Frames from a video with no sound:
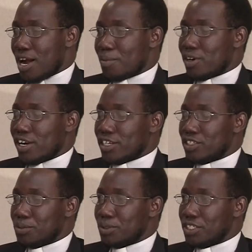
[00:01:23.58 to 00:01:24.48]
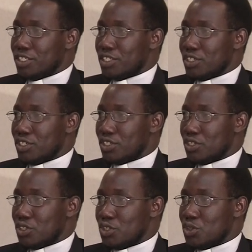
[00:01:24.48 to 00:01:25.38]
I'm glad to be
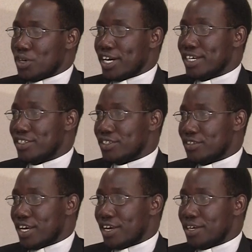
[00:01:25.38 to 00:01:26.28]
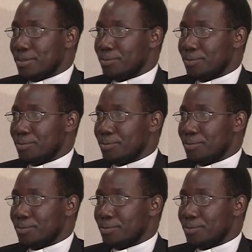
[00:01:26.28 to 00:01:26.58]
your guest today.